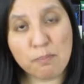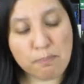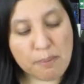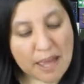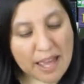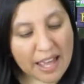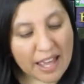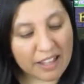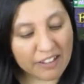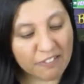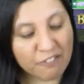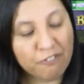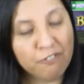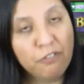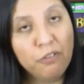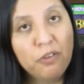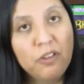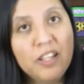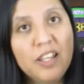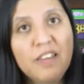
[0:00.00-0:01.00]
a bag
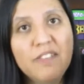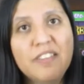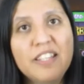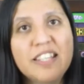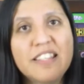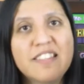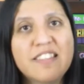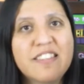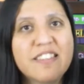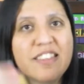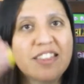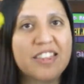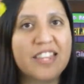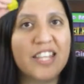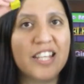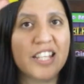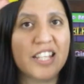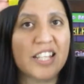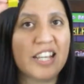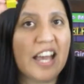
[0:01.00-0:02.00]
full of these
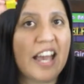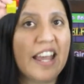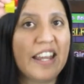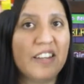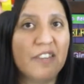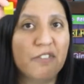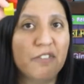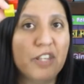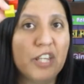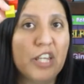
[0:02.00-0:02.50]
thick kind of